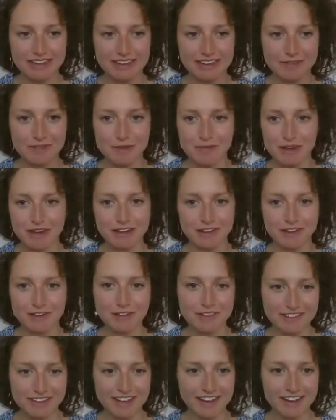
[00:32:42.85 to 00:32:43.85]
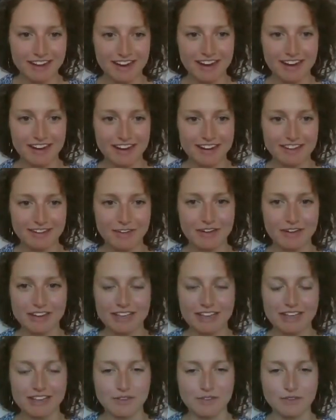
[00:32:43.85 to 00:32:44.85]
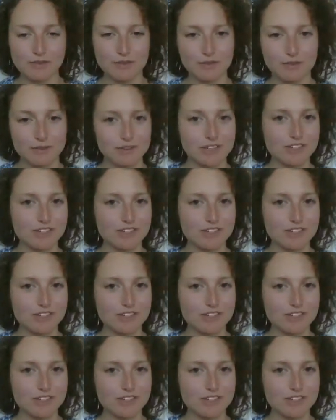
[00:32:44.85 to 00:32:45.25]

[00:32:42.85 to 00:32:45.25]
no matter who they are, or can the